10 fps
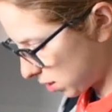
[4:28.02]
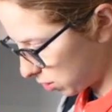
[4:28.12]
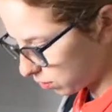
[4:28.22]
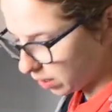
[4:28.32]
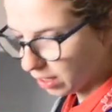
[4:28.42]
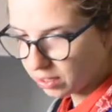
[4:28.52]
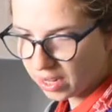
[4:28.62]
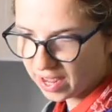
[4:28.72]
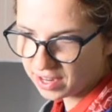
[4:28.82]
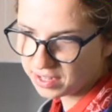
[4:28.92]
You can
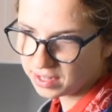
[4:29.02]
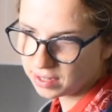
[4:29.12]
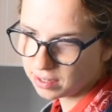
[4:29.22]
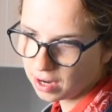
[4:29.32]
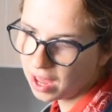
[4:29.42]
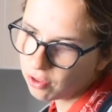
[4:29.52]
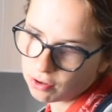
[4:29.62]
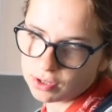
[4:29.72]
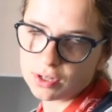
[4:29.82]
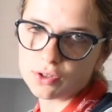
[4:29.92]
add other
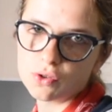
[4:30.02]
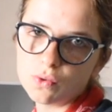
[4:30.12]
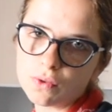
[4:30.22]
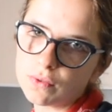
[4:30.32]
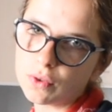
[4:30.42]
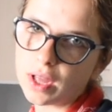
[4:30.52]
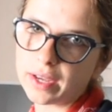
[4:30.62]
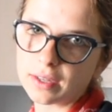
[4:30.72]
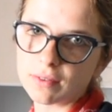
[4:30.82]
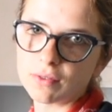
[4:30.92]
seeds too if you like.
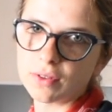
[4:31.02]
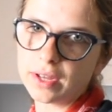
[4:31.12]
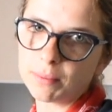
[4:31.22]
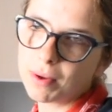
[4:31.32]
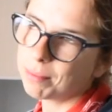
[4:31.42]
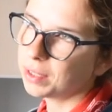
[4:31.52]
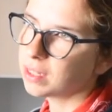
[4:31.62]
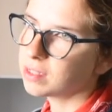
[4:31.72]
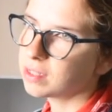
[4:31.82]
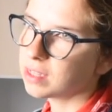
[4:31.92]
If you like
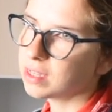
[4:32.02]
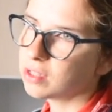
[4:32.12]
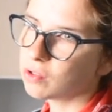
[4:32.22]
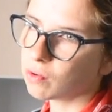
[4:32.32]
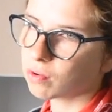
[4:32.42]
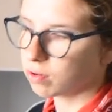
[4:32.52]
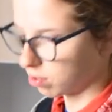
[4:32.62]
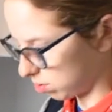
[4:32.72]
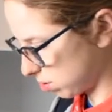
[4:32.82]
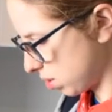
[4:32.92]
pumpkin seeds or